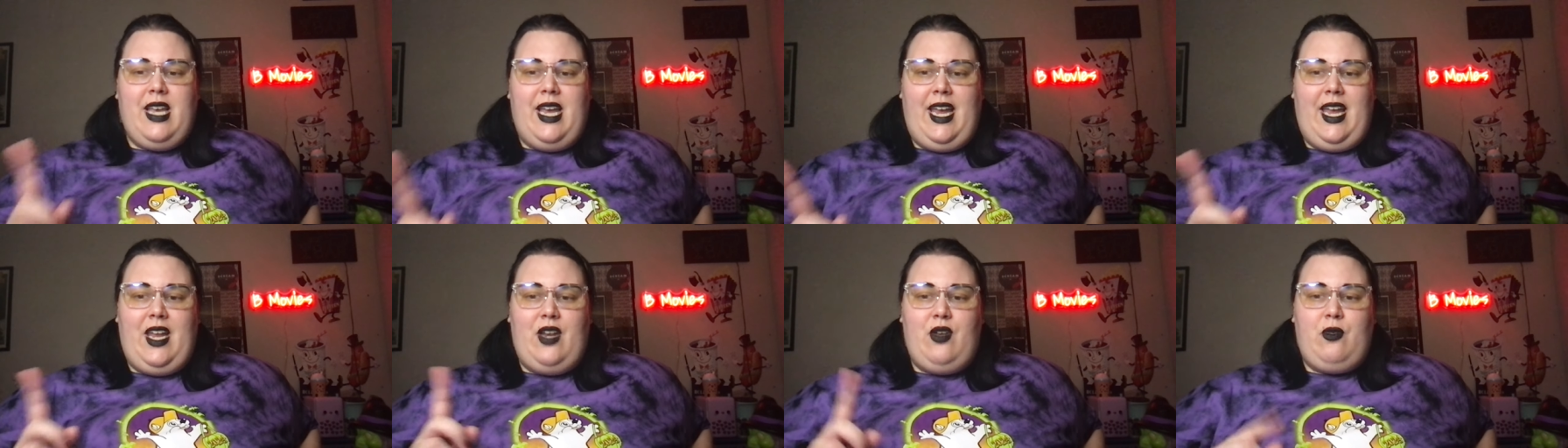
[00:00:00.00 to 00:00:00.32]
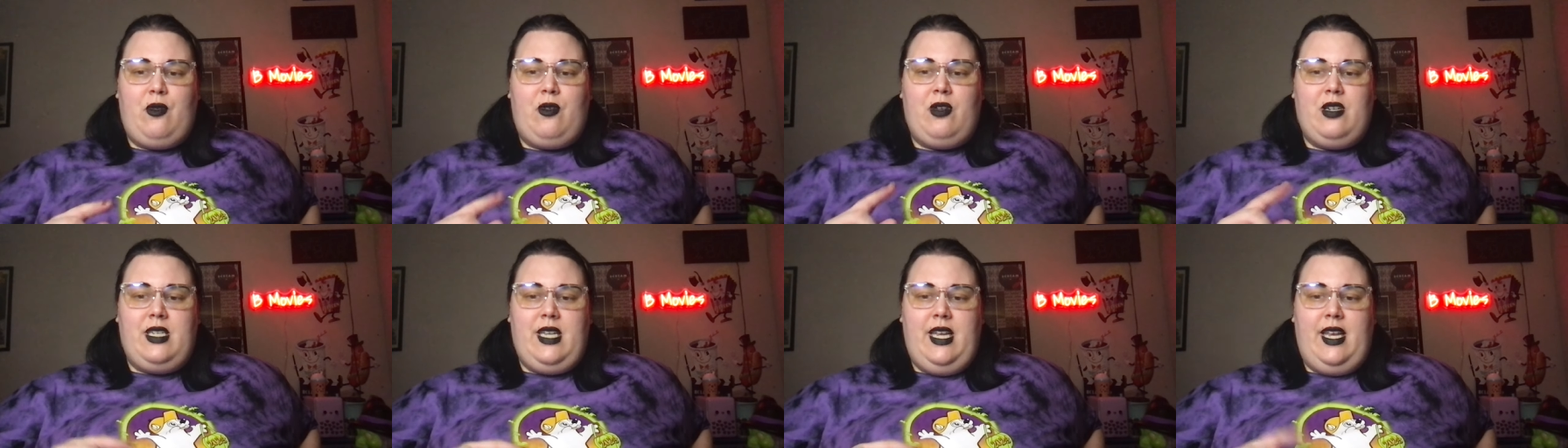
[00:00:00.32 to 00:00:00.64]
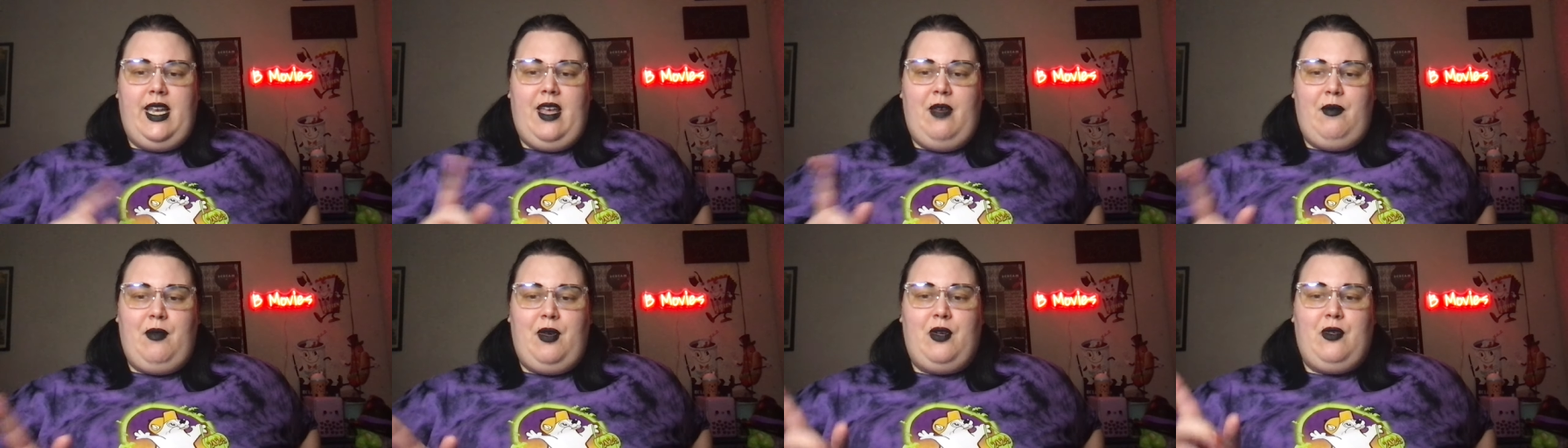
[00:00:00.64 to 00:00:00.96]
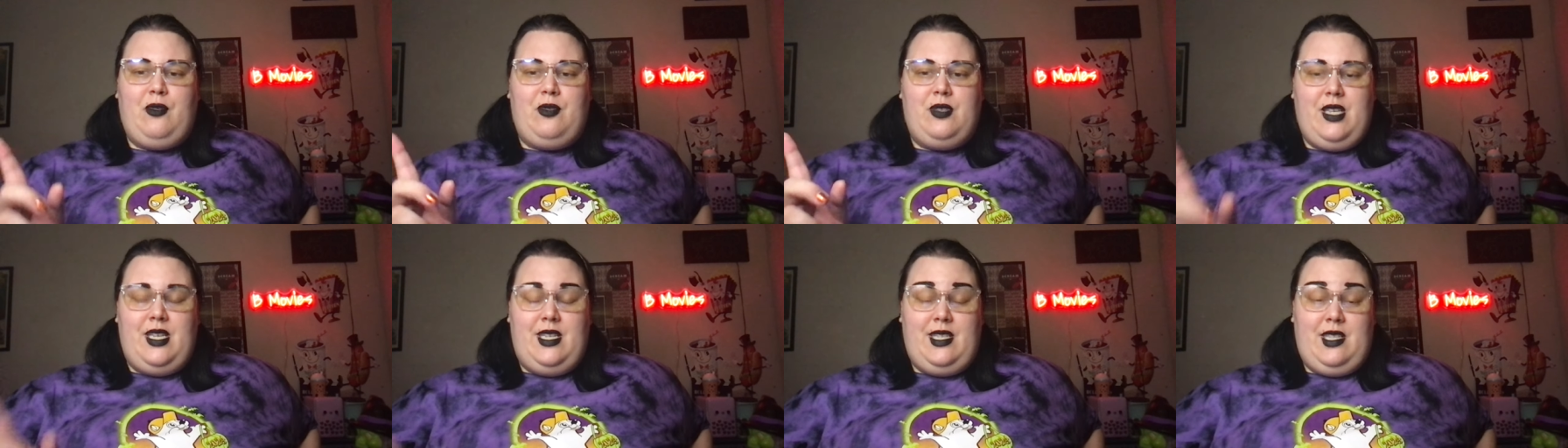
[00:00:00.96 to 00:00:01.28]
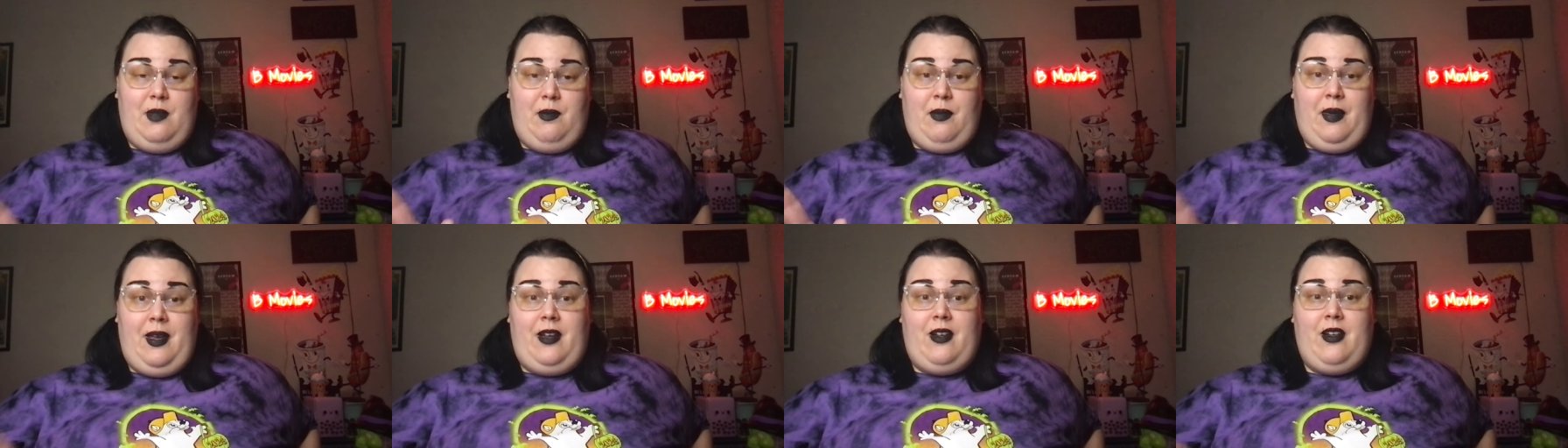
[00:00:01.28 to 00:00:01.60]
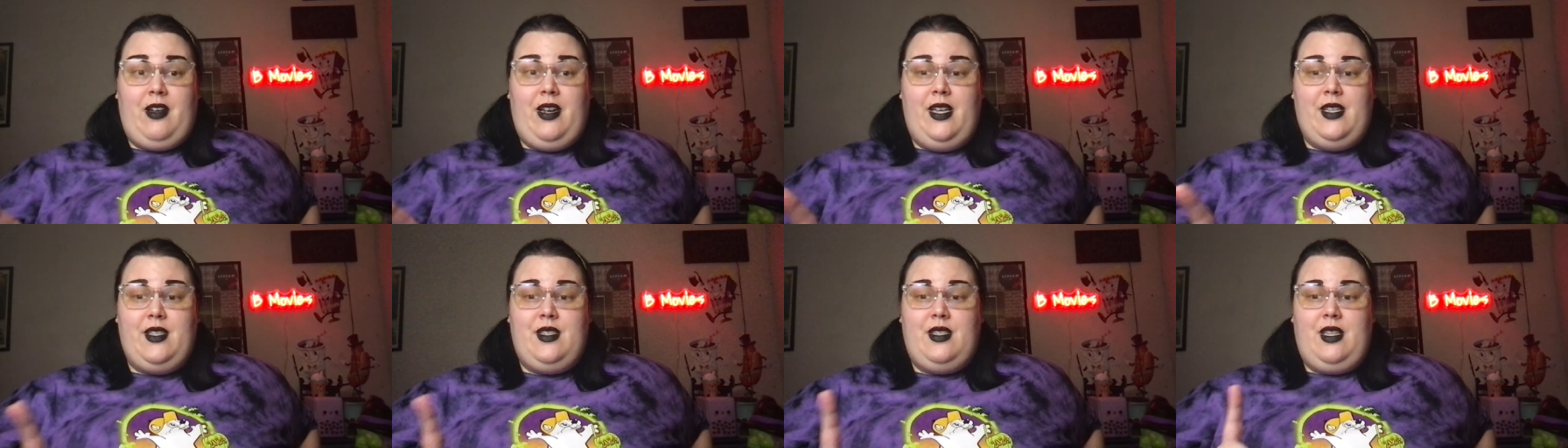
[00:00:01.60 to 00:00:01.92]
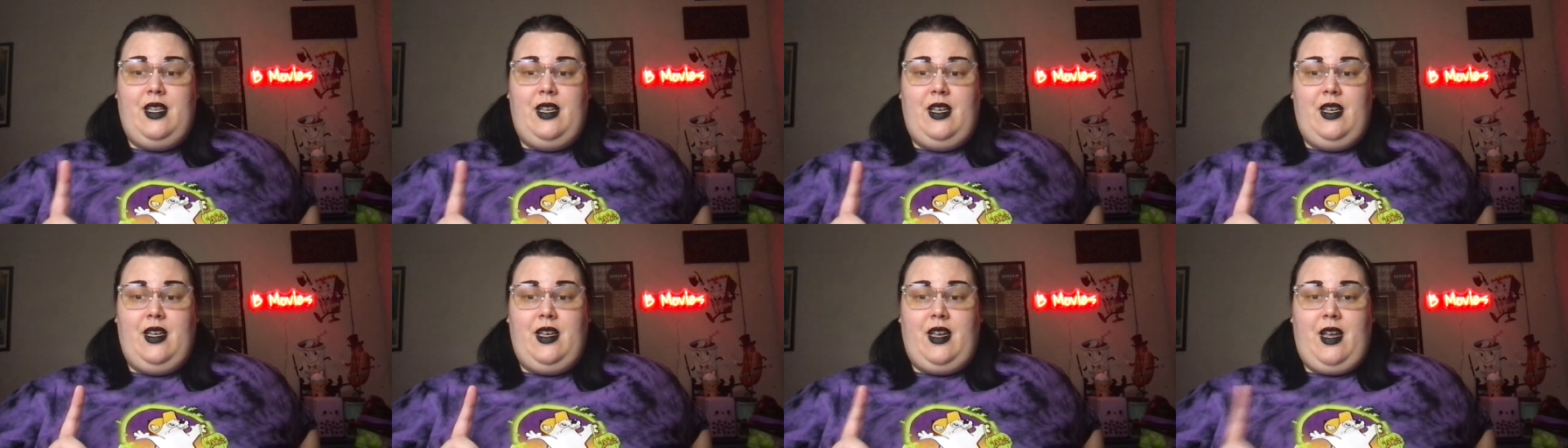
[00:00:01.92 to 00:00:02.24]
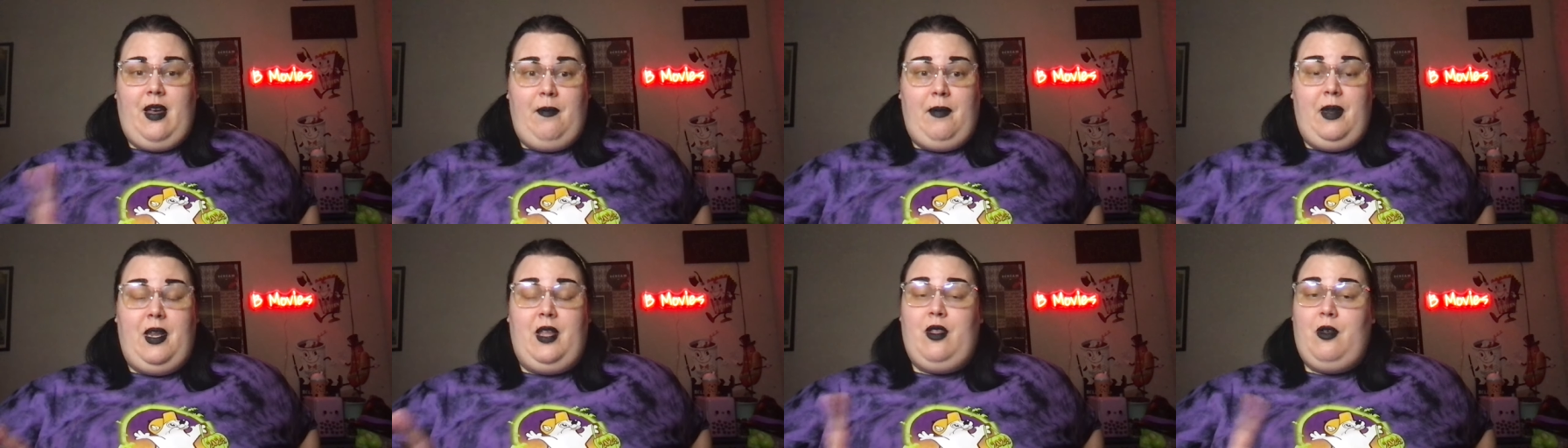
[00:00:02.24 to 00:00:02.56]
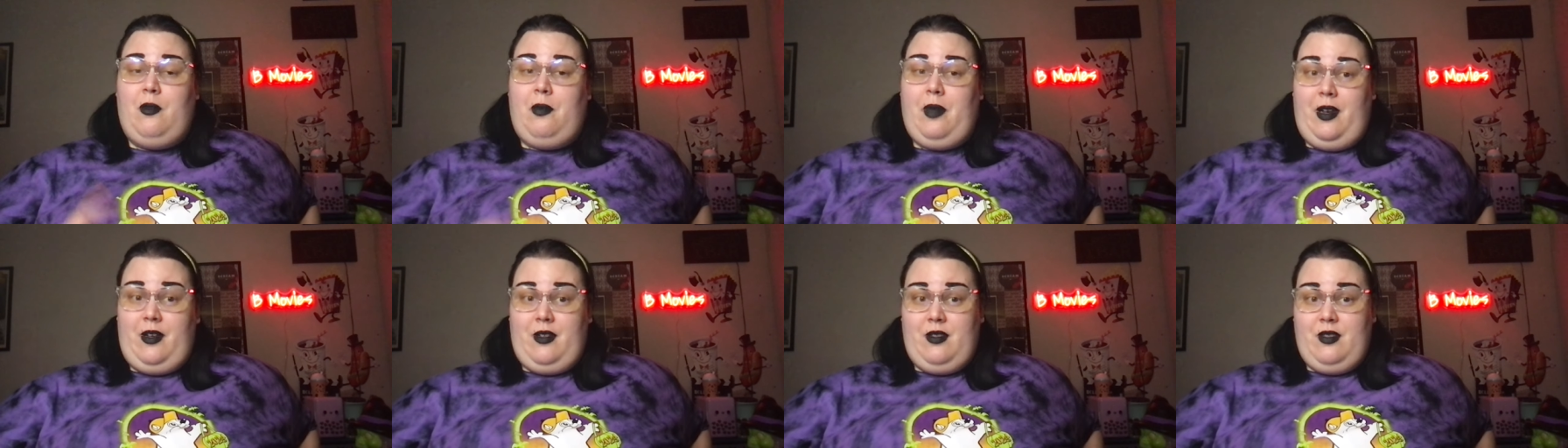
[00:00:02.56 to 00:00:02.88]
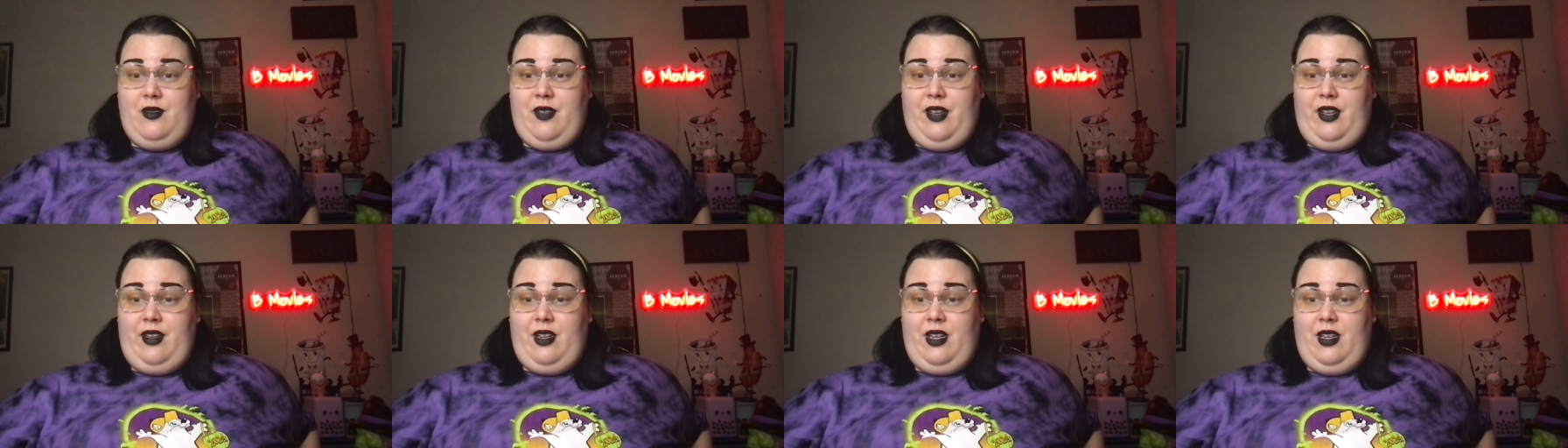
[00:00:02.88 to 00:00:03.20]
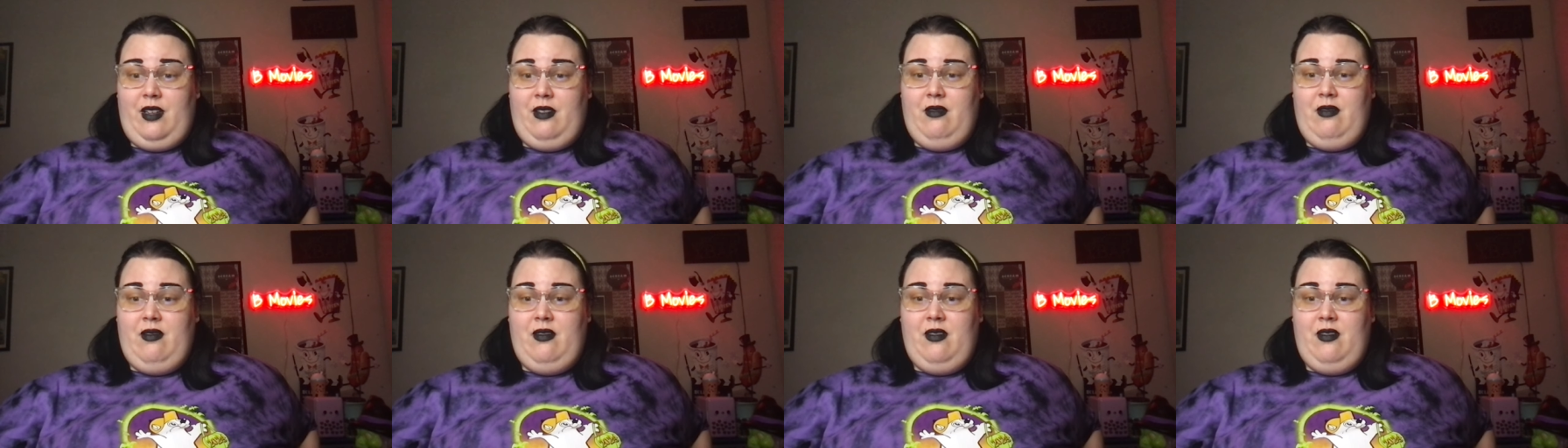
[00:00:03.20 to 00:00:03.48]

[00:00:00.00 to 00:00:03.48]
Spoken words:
and or T Chemicals is the parent, is the company their parents founded.